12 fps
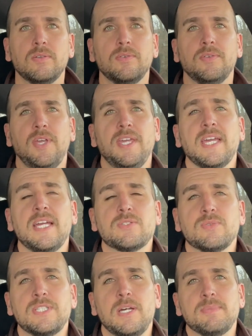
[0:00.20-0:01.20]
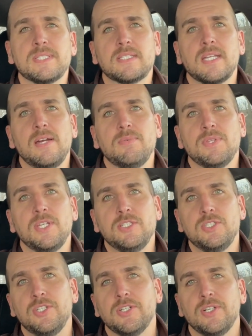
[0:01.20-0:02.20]
Hey guys, what's up? It's Scott with
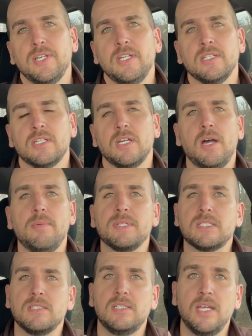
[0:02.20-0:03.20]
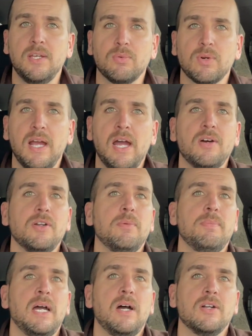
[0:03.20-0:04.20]
Engineered Income, and today we're out and
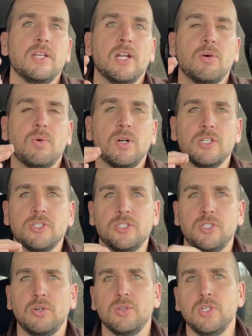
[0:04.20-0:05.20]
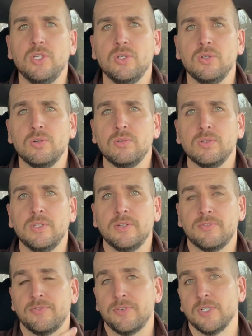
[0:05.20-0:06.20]
about and I want to show you the
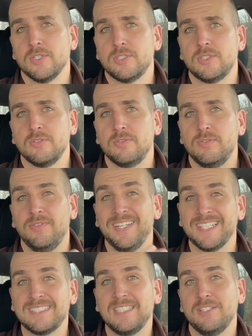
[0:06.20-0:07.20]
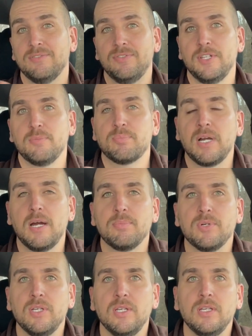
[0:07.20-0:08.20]
first fix and flip
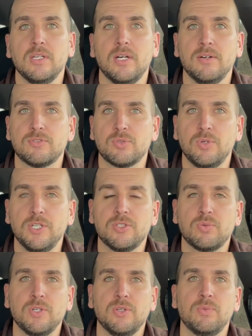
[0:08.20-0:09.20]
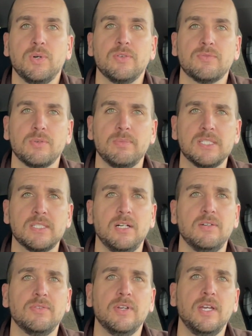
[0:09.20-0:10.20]
property of 2021 for myself.